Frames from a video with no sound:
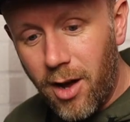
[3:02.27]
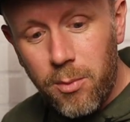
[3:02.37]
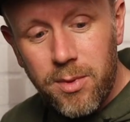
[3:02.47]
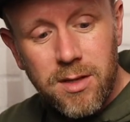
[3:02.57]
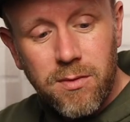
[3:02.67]

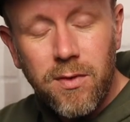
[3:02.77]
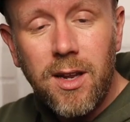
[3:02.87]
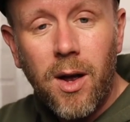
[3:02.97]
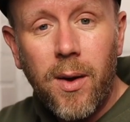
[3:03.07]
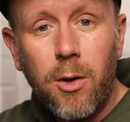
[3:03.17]
hope this
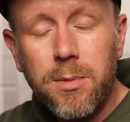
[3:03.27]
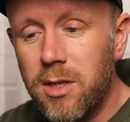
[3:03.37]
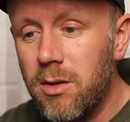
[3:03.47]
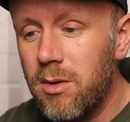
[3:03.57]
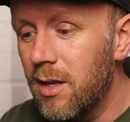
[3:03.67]
video helps
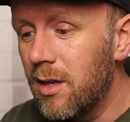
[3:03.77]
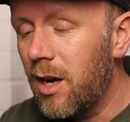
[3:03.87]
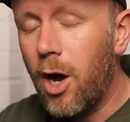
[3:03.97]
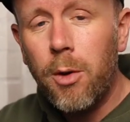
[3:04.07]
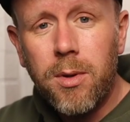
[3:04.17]
you.
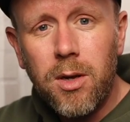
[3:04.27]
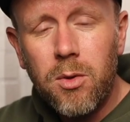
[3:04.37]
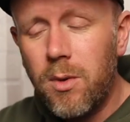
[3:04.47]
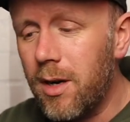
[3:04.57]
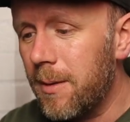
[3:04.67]
Hope
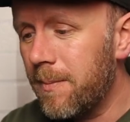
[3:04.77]
you